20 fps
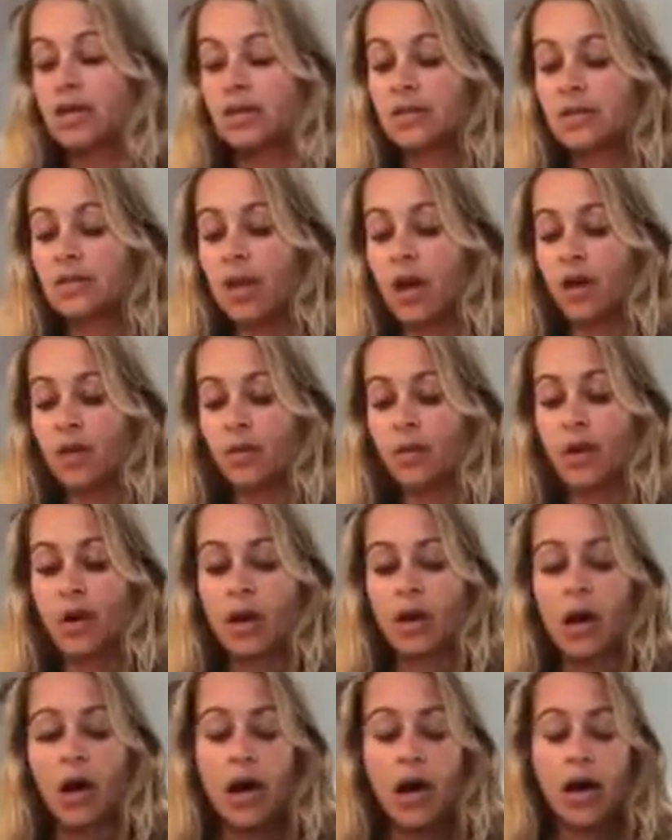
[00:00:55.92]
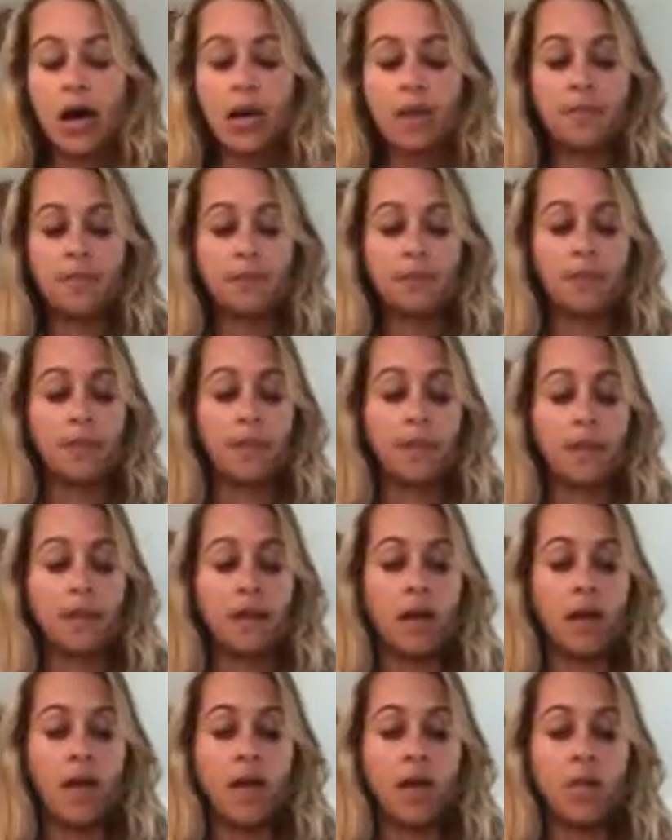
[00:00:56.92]
So,
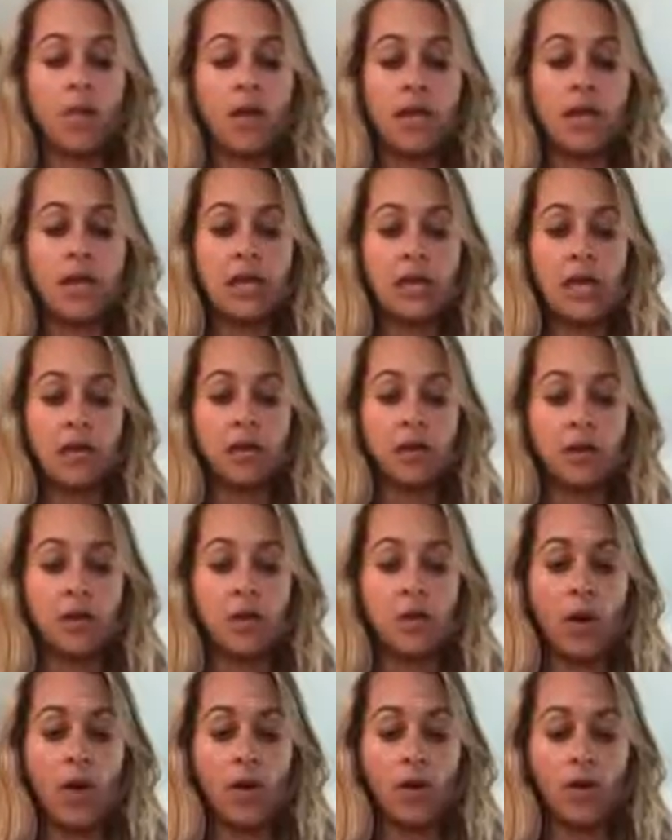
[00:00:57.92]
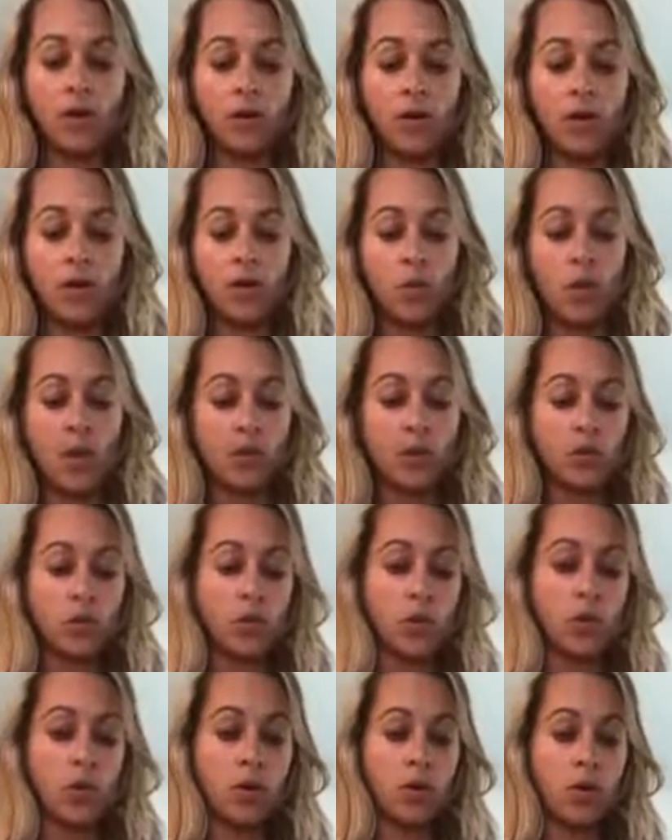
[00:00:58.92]
I want to give you a very quick
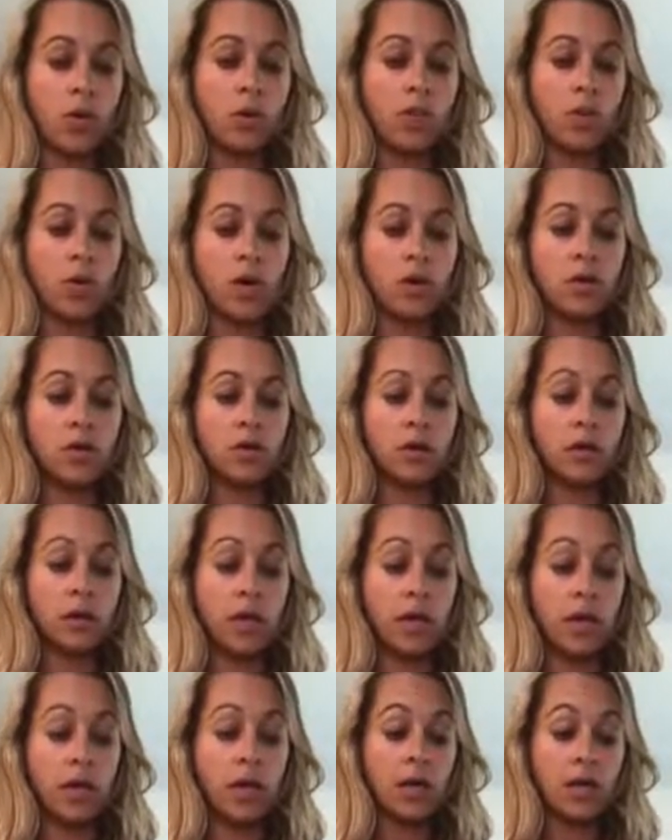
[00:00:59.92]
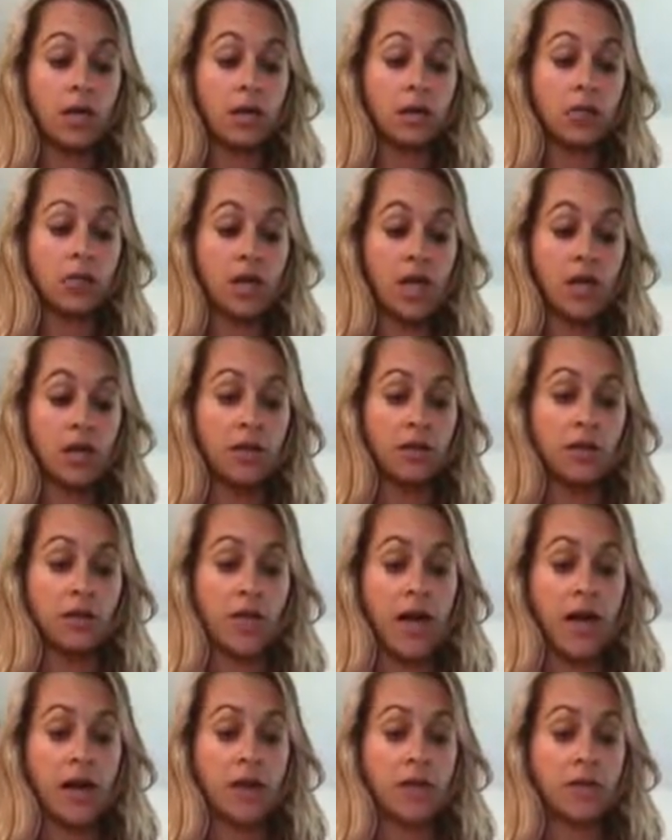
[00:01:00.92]
tour of what you will get in your challenge
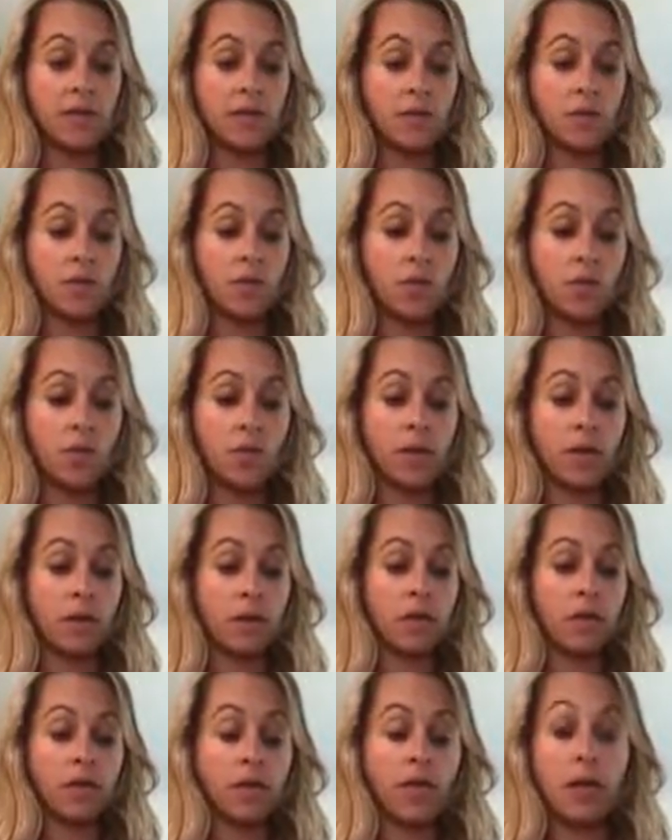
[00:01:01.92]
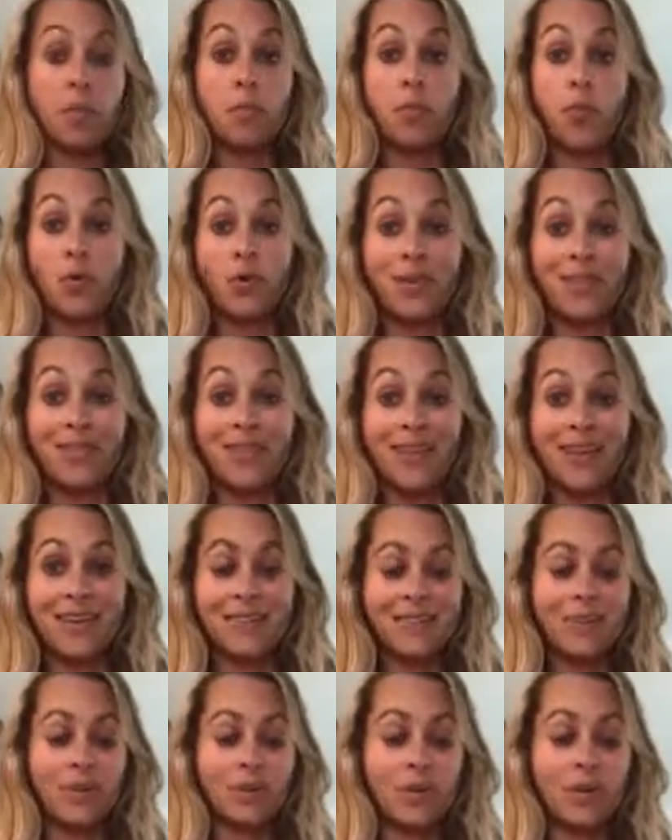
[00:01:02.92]
pack and the important
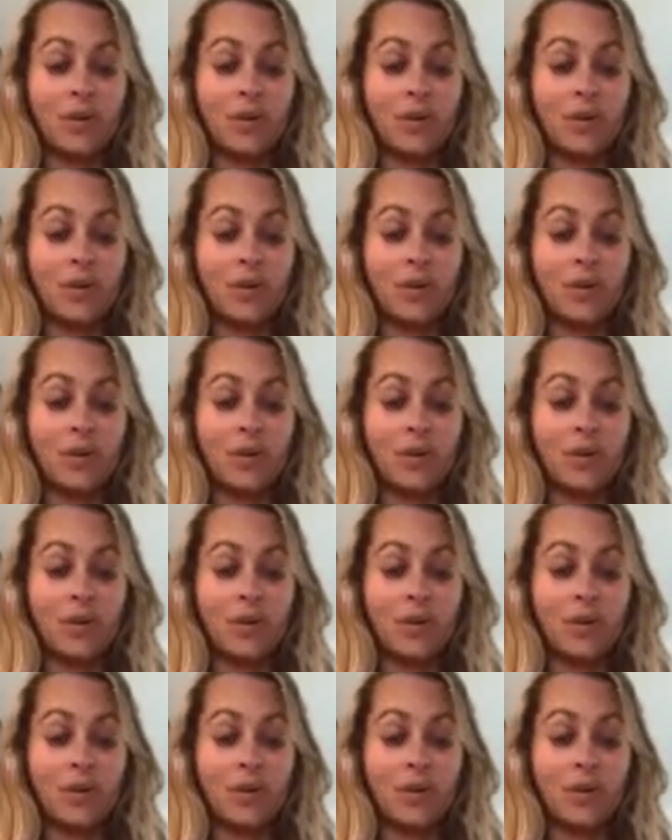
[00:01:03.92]
things to